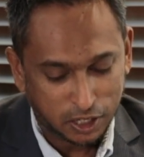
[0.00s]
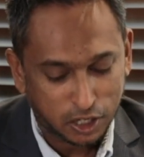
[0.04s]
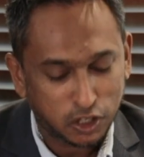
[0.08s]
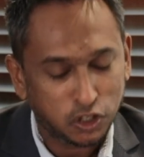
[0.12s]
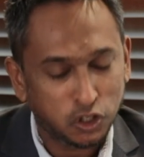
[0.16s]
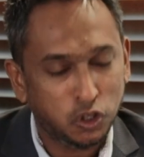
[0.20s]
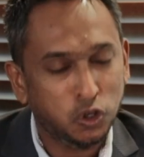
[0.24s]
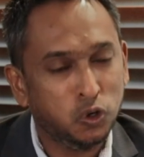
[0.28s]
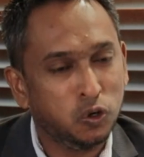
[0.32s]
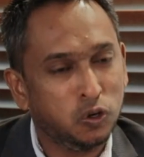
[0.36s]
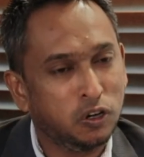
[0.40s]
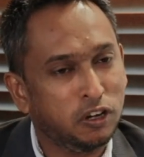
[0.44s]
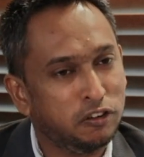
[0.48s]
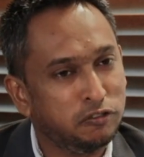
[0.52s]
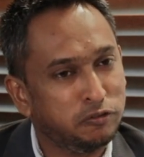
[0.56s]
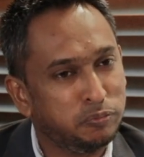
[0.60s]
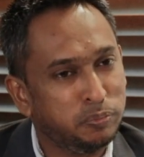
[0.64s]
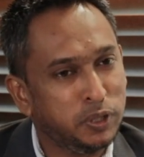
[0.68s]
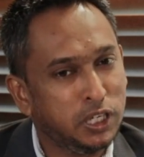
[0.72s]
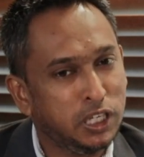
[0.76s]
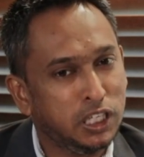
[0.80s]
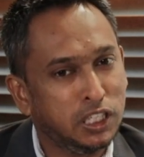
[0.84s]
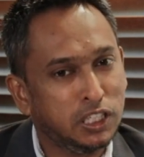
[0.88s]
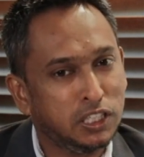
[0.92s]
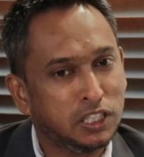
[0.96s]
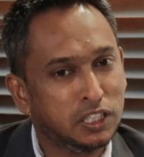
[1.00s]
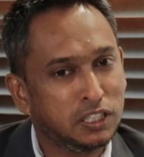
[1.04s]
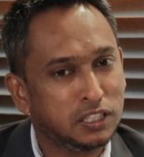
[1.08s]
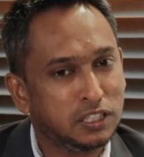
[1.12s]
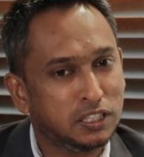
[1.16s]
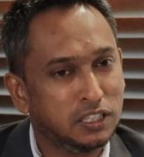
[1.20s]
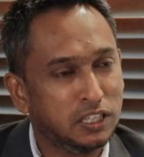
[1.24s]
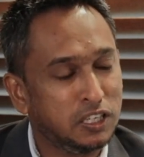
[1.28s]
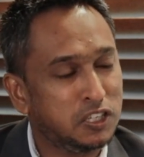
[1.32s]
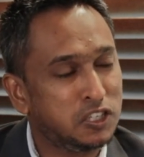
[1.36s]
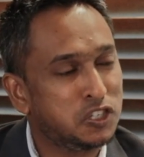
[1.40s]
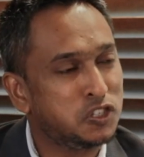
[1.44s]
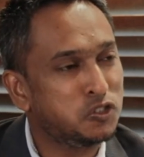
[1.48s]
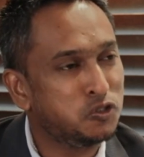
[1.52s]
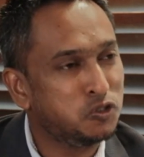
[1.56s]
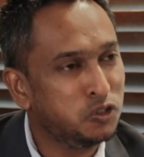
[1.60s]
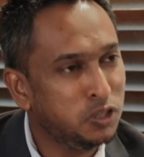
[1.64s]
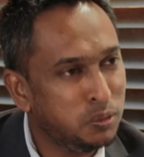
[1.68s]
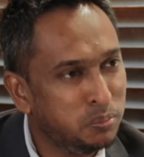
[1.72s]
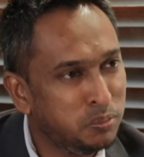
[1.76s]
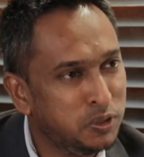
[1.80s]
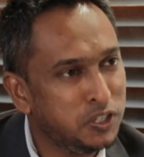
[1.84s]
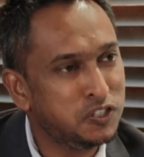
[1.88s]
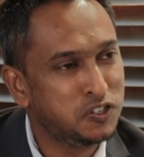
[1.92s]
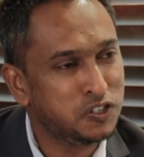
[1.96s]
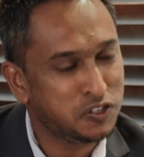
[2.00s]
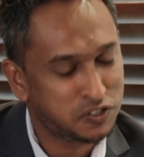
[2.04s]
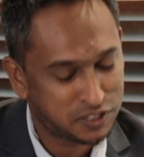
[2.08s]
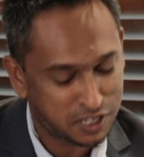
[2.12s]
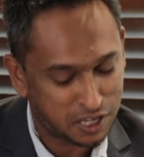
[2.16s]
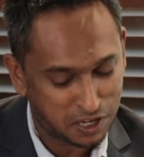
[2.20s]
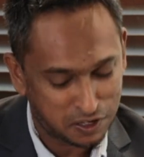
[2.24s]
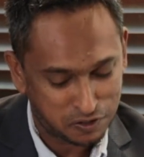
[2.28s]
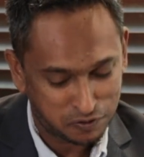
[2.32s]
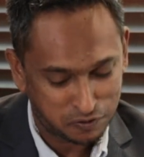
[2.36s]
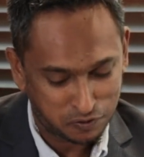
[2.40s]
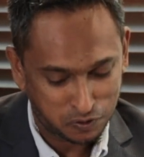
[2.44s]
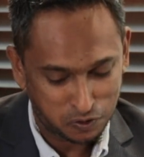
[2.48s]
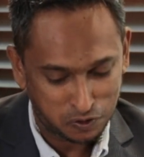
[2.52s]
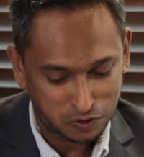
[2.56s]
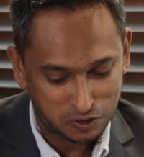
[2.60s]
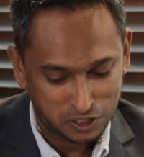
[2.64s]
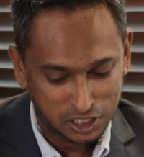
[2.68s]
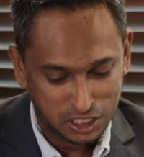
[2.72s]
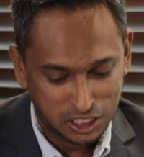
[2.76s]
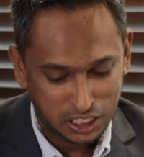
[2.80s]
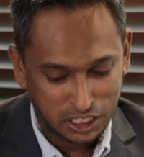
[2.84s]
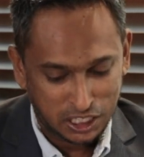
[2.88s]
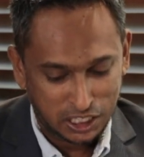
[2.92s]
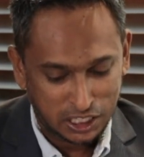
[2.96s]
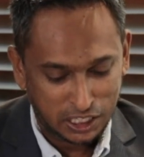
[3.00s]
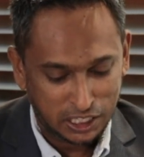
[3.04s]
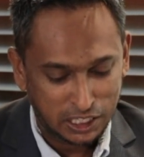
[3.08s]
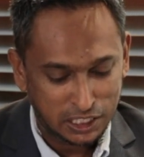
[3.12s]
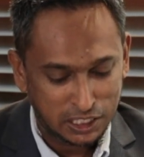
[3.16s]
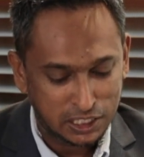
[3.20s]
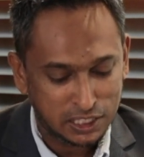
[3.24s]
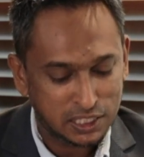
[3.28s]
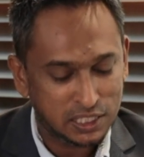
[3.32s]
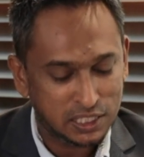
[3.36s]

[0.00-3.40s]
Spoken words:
You have been extremely successful in